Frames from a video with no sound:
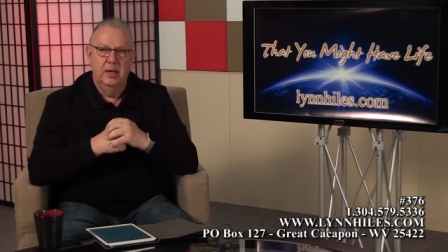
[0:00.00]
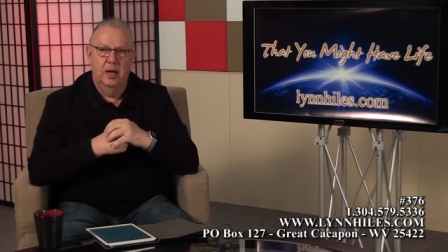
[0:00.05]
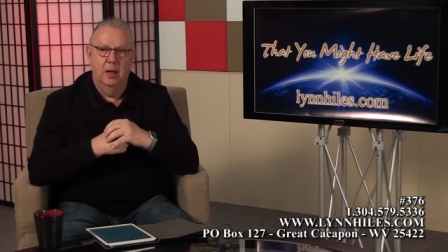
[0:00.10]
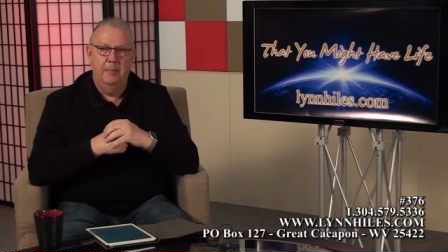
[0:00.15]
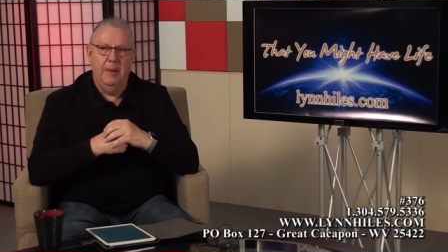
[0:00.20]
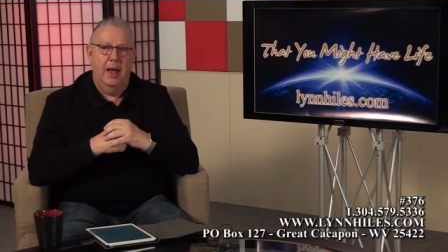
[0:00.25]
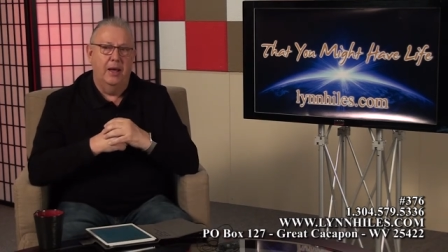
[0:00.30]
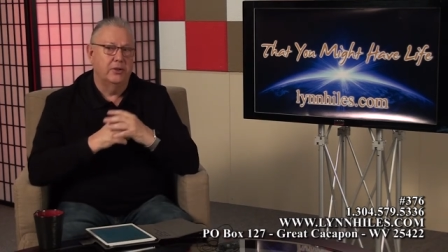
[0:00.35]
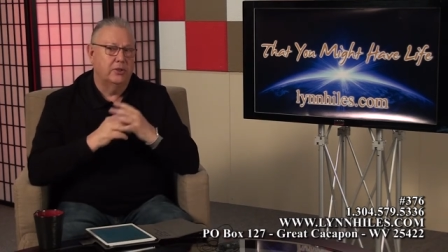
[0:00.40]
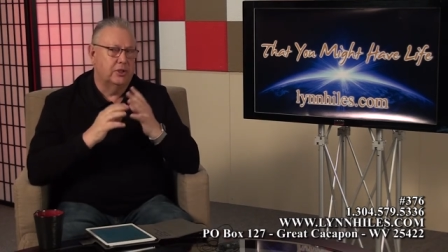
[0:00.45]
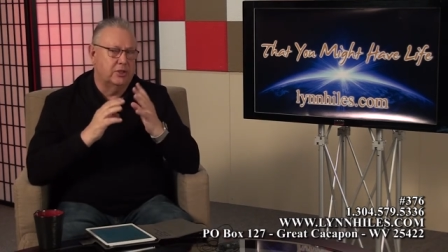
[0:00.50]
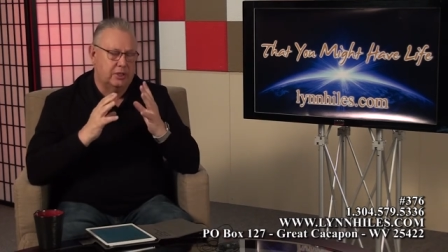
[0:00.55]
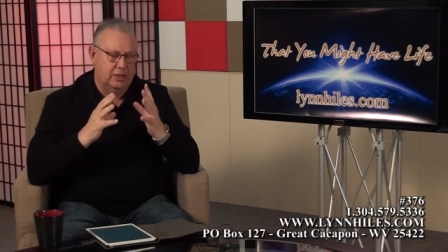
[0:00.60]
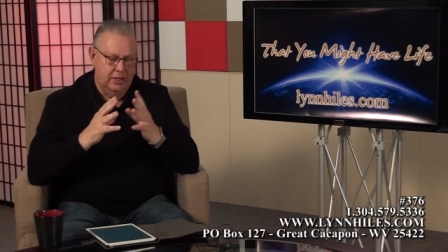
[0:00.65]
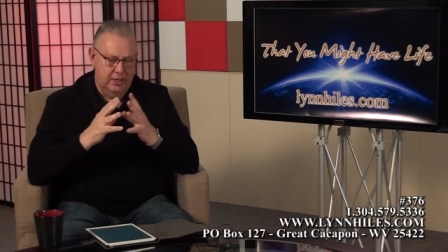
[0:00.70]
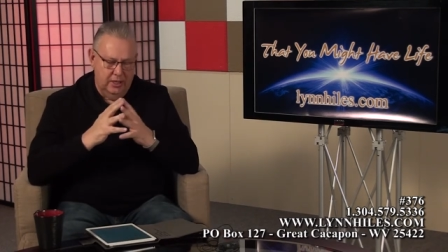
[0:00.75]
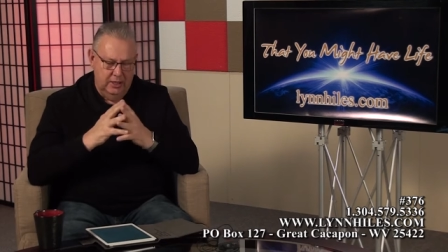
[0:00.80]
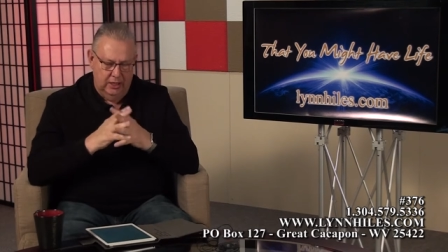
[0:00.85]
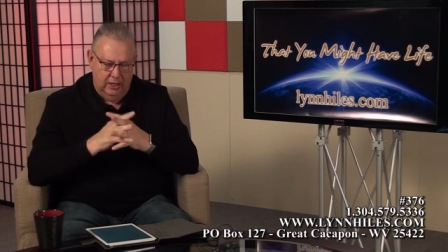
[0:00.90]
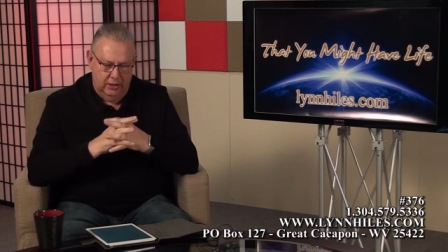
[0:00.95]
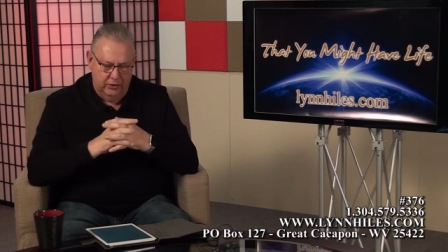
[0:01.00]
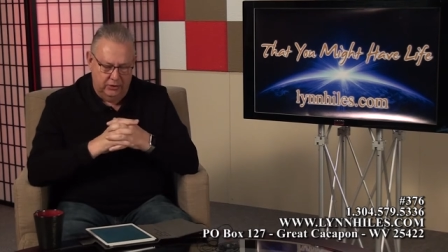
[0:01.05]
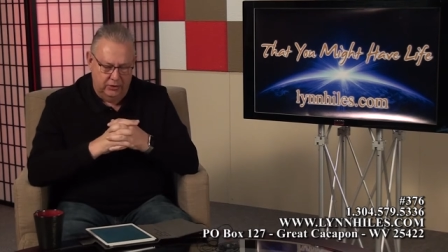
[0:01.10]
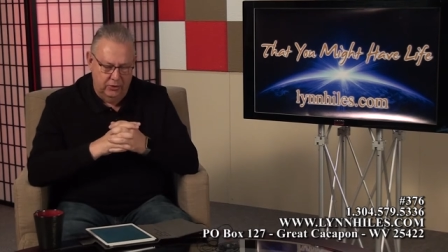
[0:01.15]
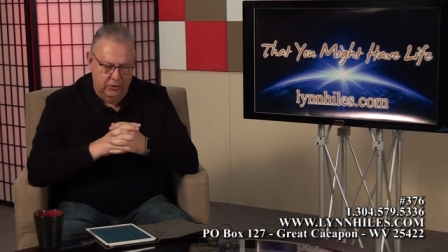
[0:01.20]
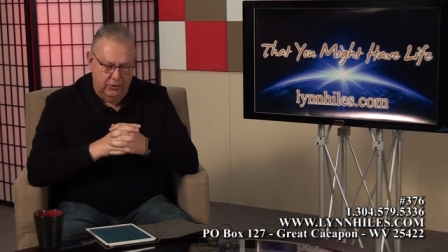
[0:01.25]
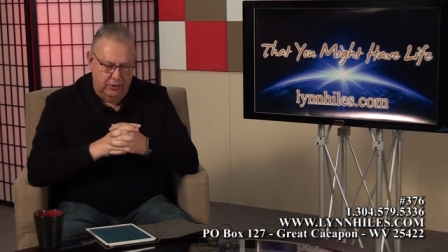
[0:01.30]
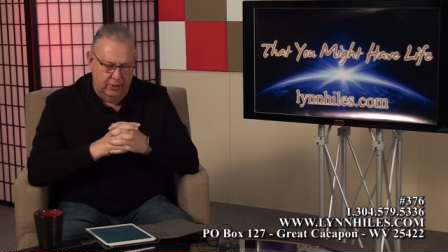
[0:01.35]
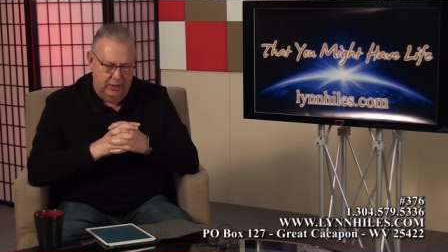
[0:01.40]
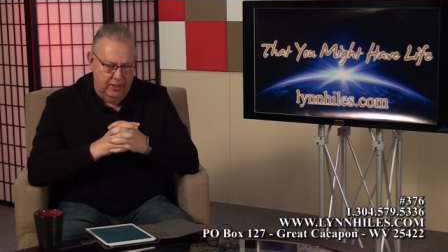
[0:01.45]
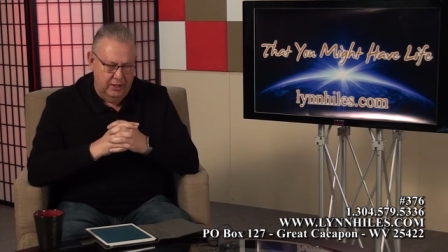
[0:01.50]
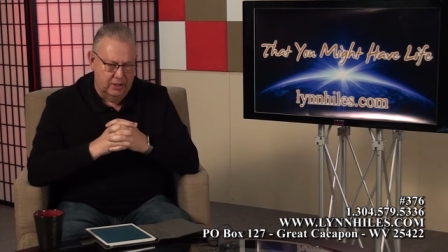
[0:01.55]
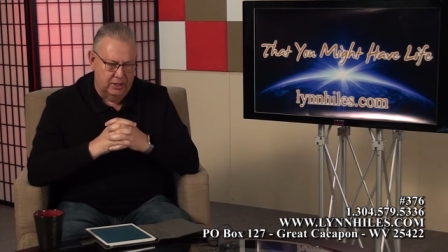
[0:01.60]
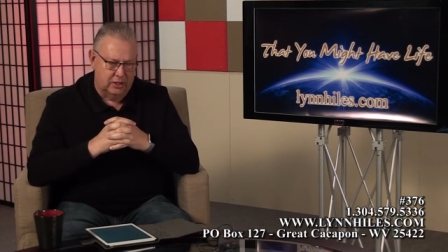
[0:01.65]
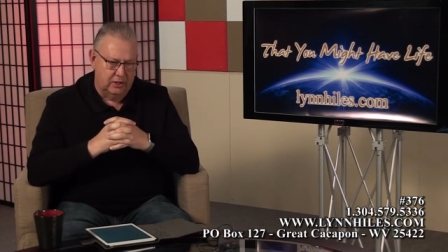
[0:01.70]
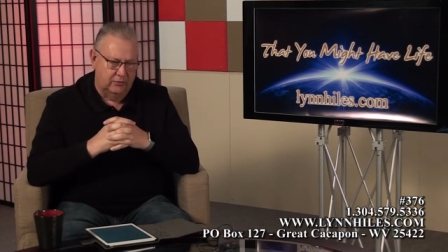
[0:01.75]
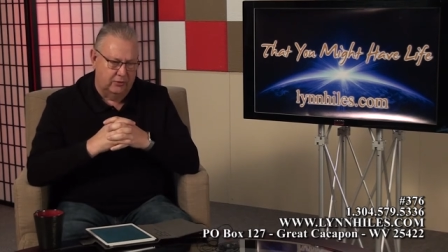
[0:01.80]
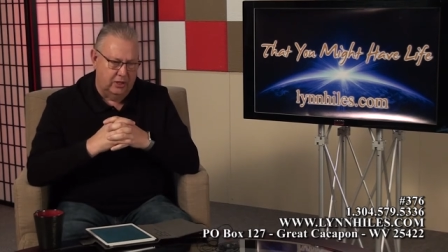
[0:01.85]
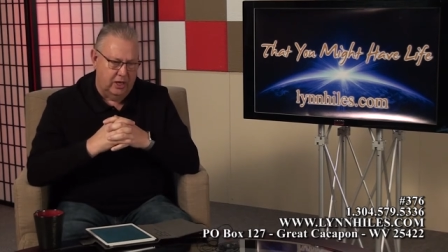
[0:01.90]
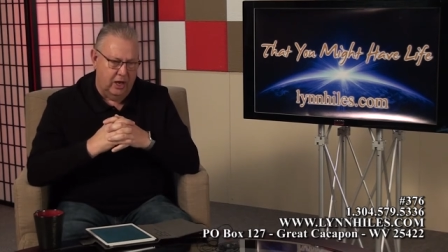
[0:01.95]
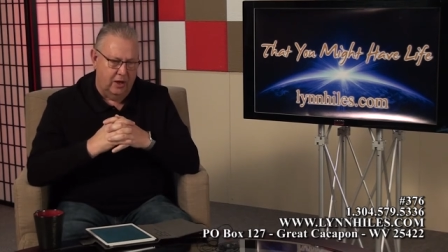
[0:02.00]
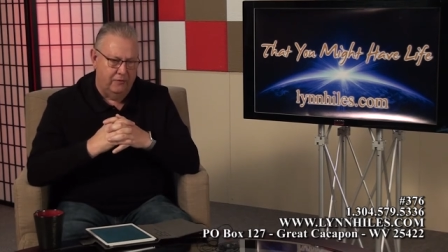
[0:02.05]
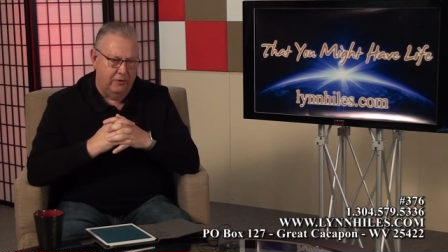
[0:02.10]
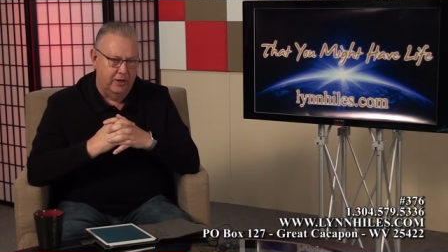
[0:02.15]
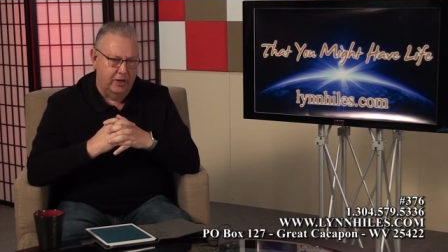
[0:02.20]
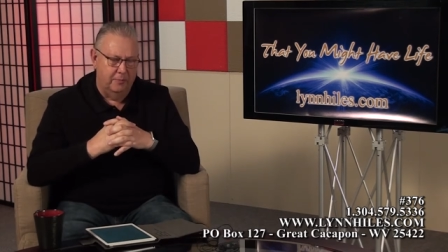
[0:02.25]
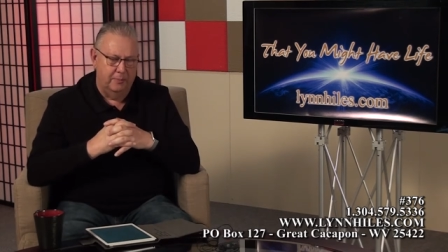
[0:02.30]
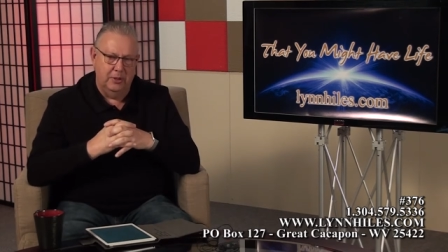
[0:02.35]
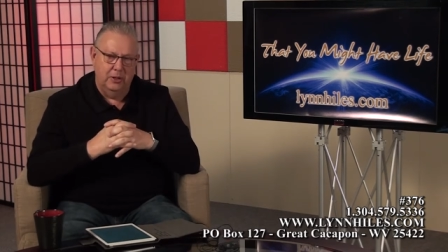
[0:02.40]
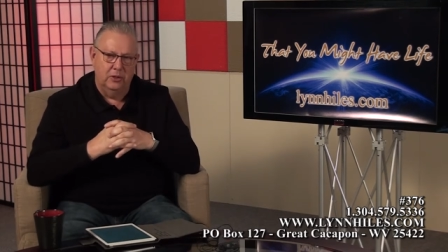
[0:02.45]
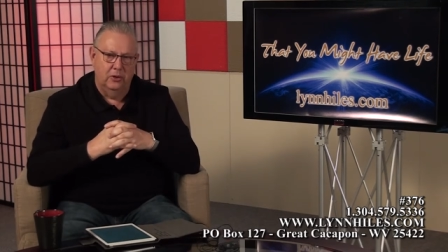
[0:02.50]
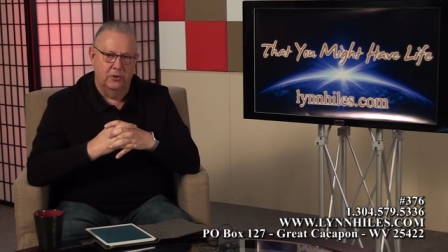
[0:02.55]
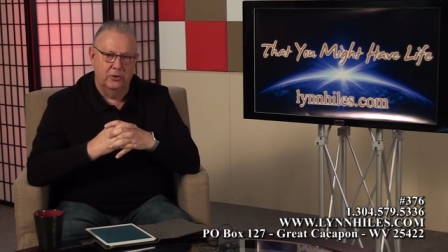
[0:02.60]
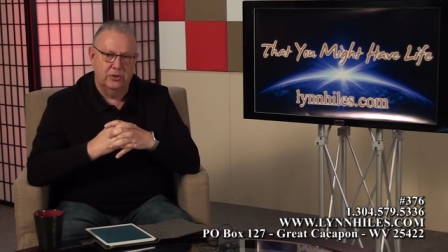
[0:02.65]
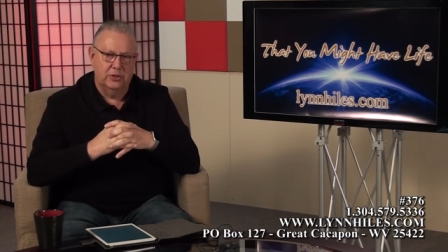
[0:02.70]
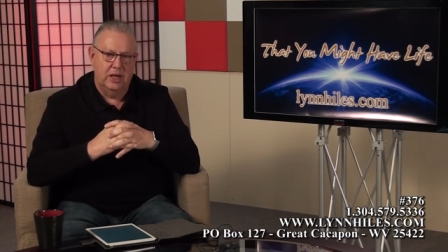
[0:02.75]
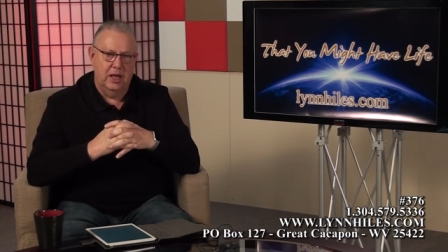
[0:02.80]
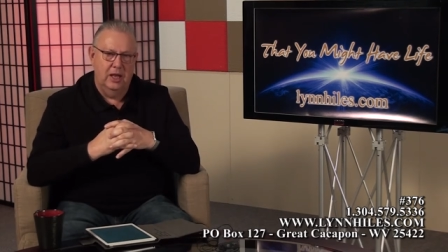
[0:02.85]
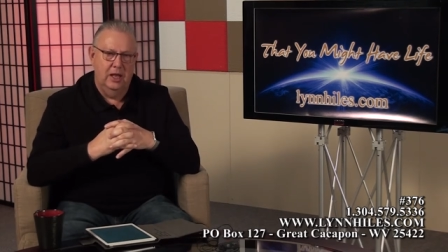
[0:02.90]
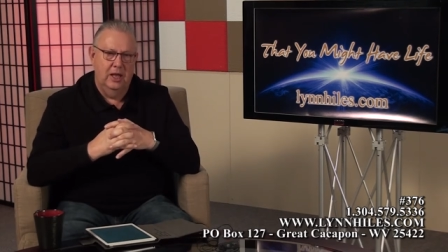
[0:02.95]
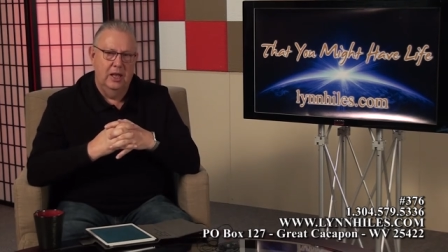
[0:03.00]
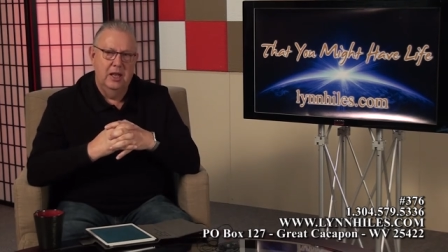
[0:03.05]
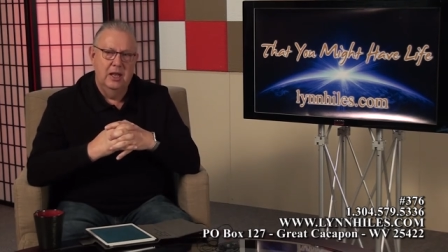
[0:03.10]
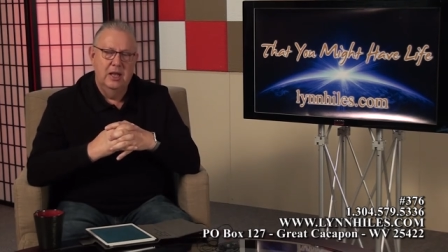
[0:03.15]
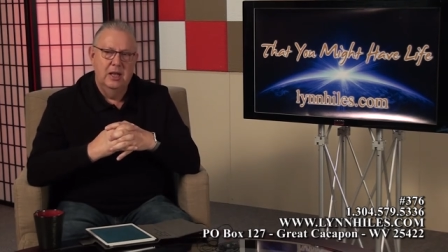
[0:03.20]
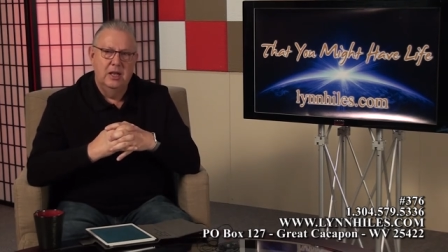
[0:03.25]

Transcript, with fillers: about seeing God through the lens of covenant because I,